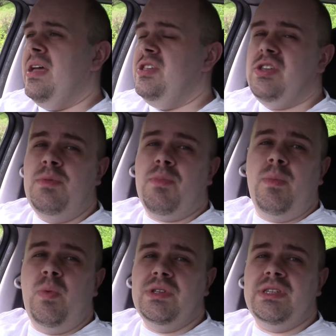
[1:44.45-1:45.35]
So you
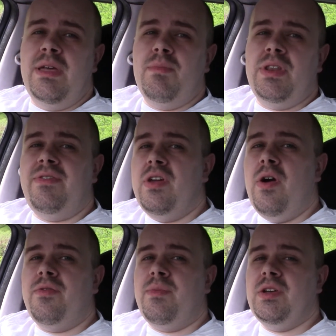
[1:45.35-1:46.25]
probably will save money if you
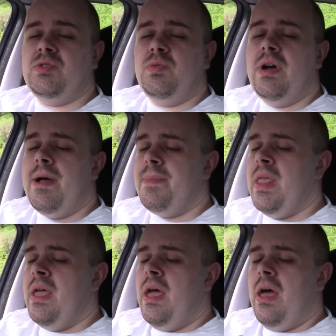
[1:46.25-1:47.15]
go from elsewhere.
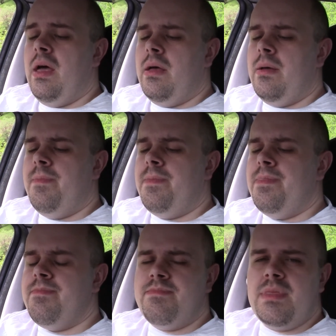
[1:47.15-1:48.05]
So
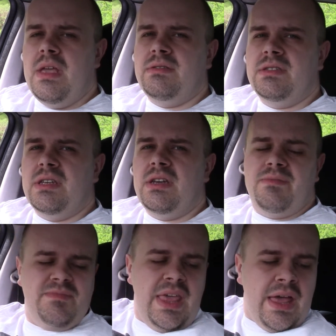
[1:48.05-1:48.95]

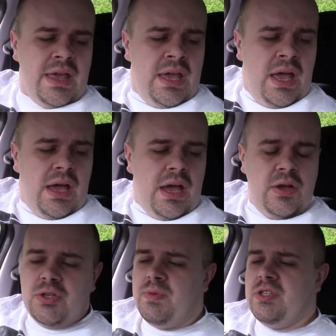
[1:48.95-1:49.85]
yeah, I
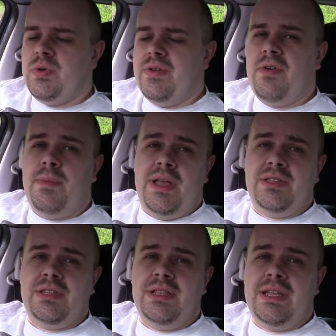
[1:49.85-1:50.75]
also spent
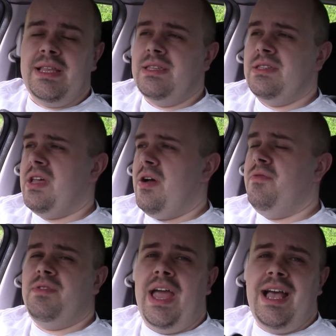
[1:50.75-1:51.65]
£25 on the lens. I
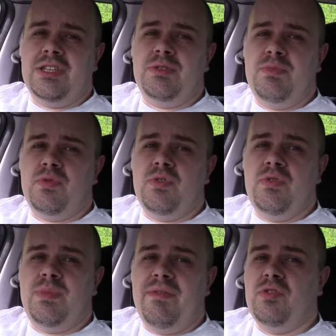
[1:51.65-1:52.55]
hopefully it has
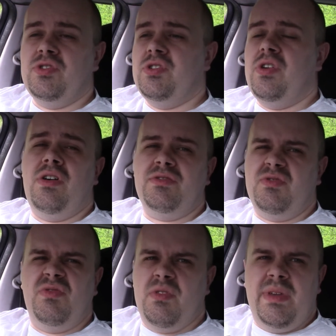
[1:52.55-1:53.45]
improved, but I've also got
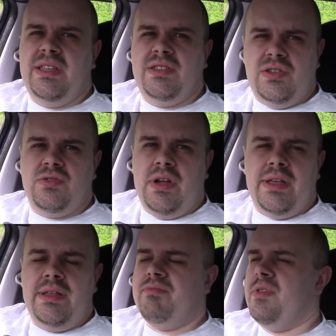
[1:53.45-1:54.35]
other means to try
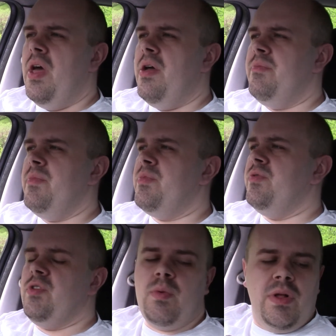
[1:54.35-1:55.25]
and
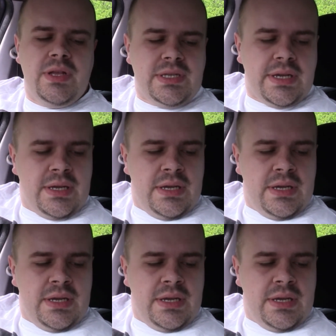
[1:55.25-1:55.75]
improve the quality.